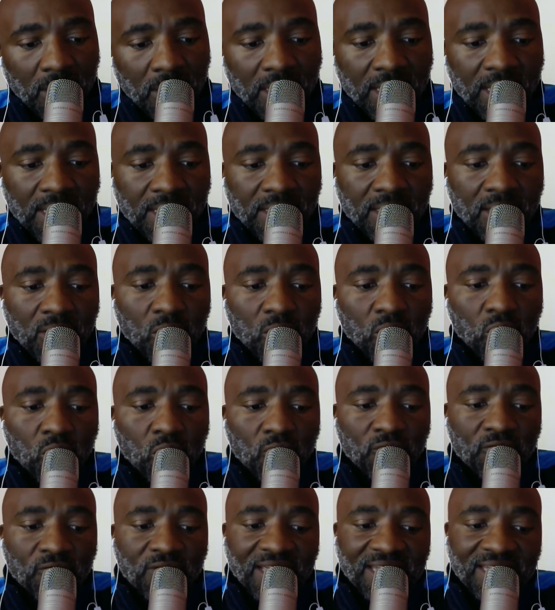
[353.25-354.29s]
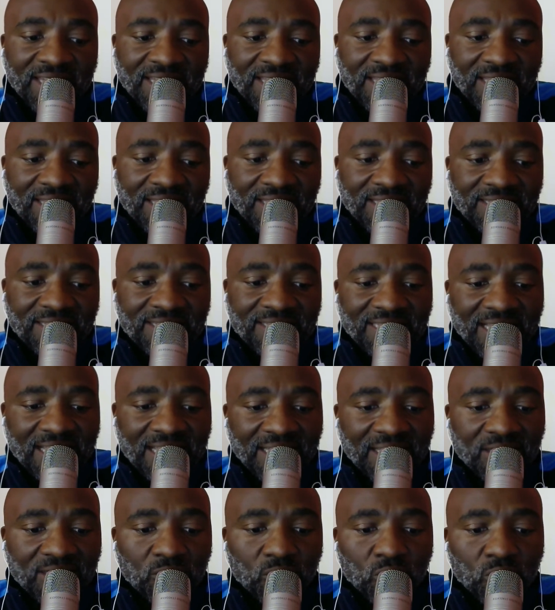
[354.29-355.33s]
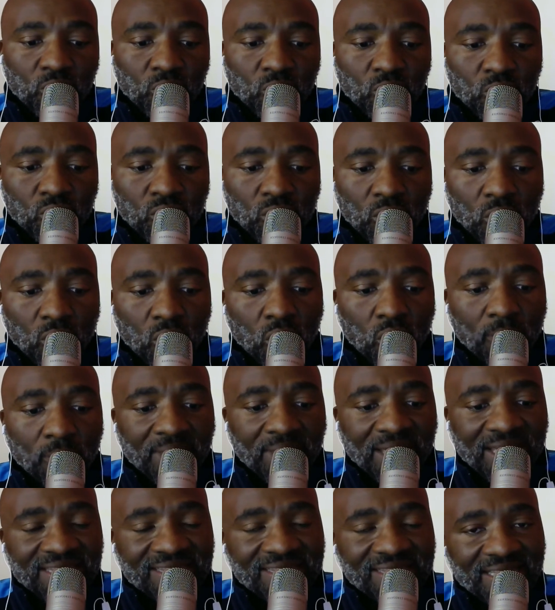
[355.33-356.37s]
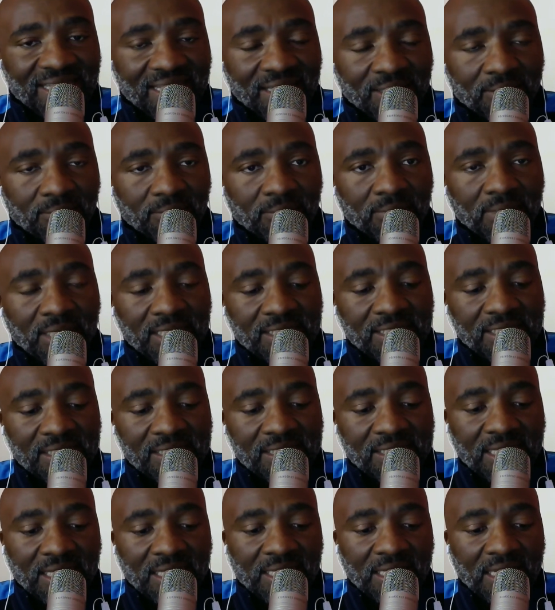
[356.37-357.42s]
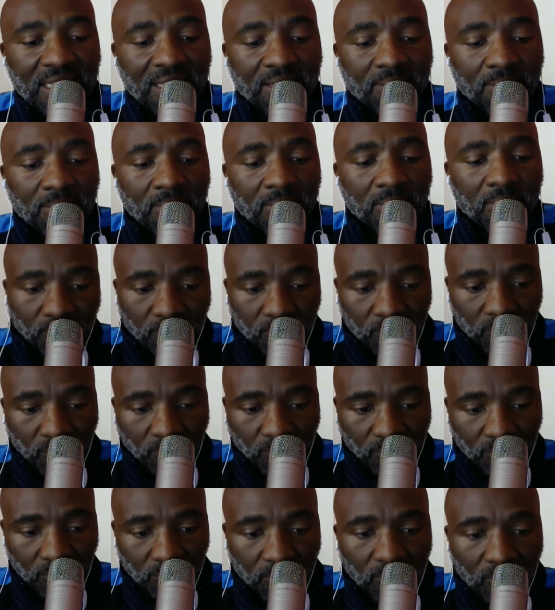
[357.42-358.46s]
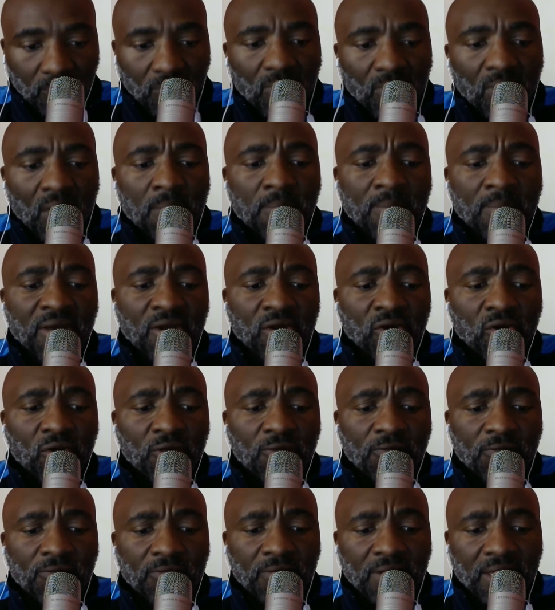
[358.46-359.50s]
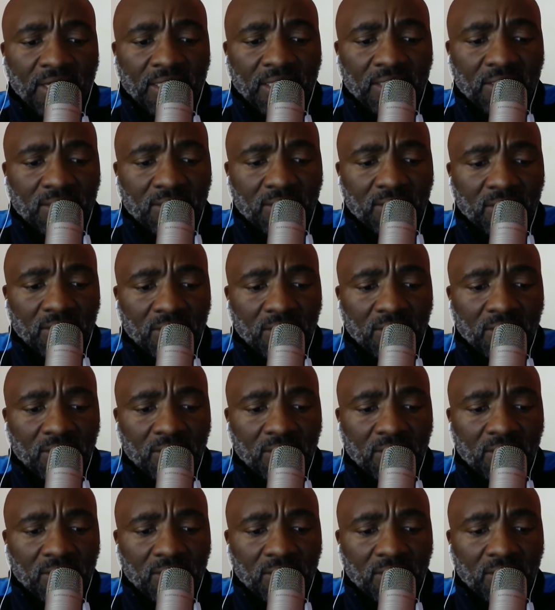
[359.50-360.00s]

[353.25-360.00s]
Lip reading: and Ngoveni decided to use Ngobese as a surname. Matter of fact,